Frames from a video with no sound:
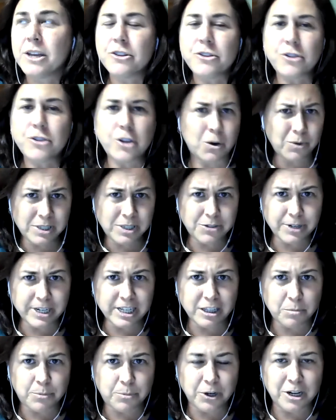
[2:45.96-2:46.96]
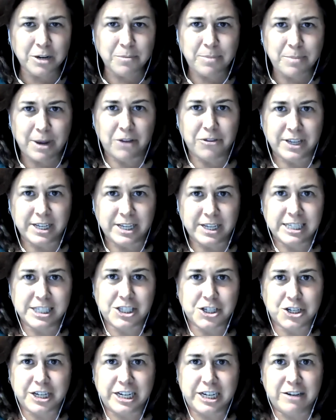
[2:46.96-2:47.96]
no one's written a book about the
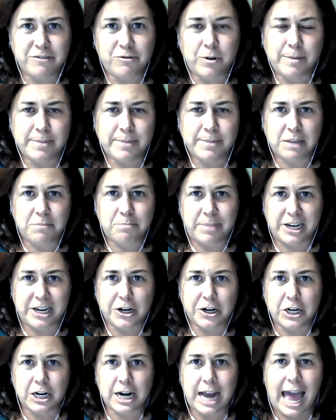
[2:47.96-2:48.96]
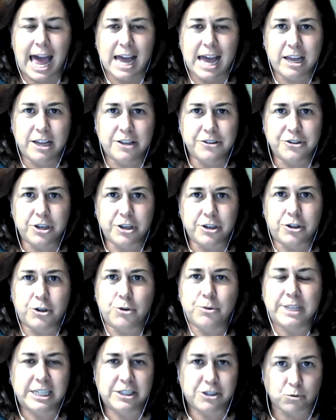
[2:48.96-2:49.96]
history of women in beer, and
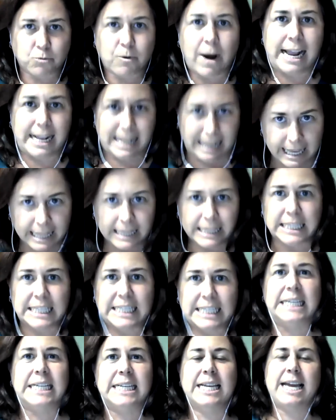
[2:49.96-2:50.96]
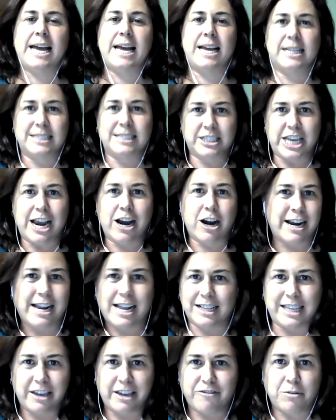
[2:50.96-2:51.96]
you need to write it. And Terry
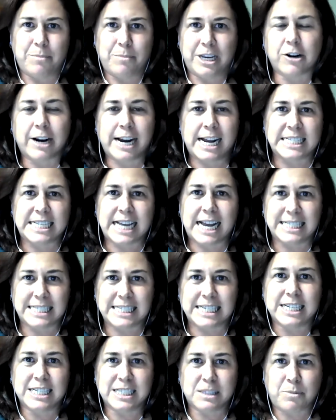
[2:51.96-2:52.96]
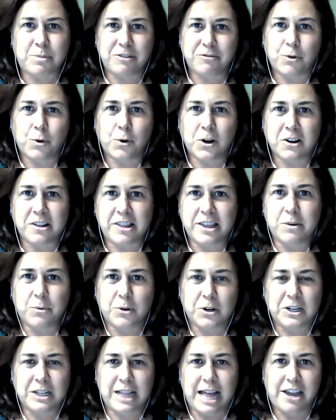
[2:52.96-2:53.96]
had given me grand ideas before that
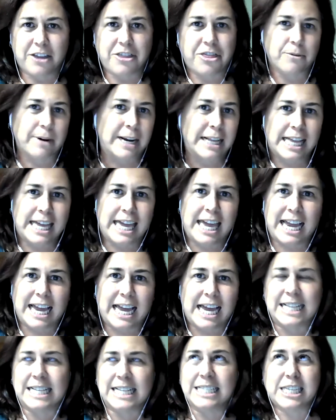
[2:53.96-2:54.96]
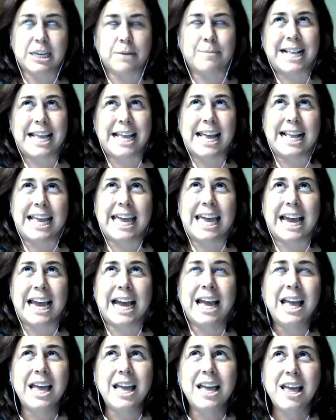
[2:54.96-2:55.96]
were like thrilling and intimidating